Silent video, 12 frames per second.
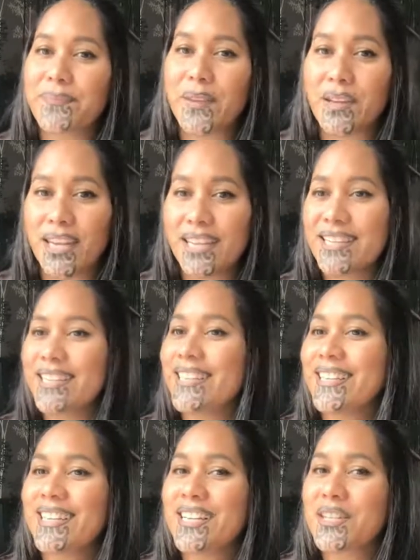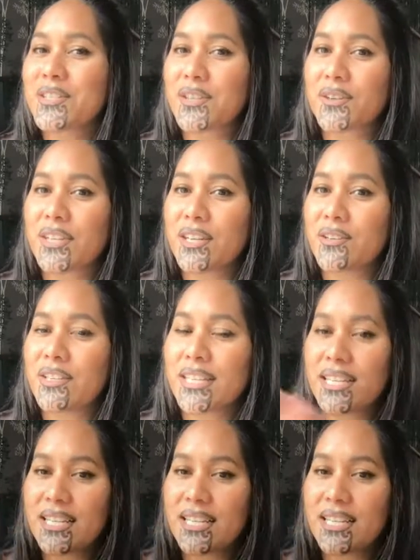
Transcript: Okay, so kia ora,